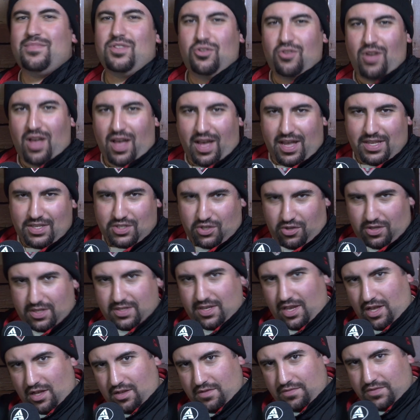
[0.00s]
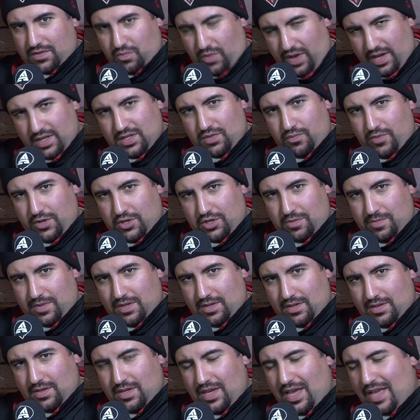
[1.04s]
You ask yourselves, "Where's
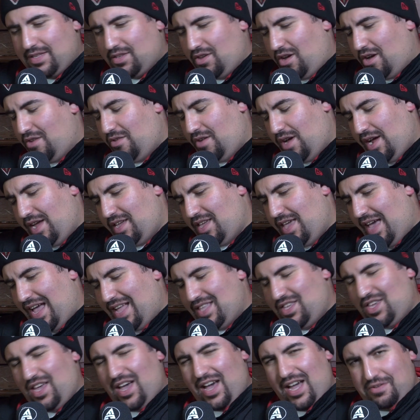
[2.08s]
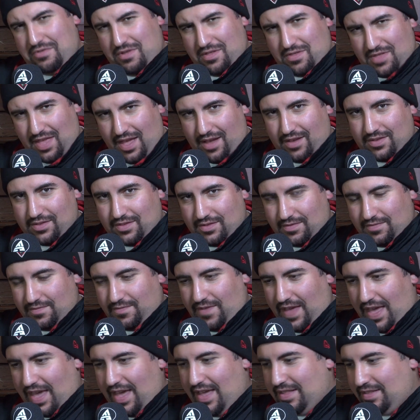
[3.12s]
Richmond?" Yes, all right, you had your hundred thousand
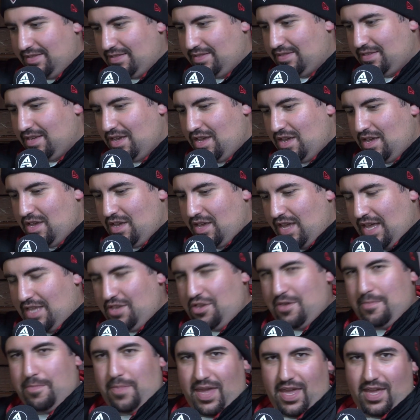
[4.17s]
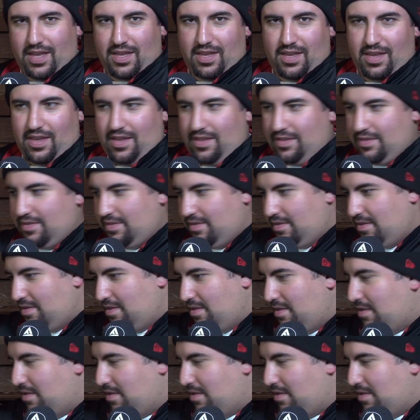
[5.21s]
fans in your peak years.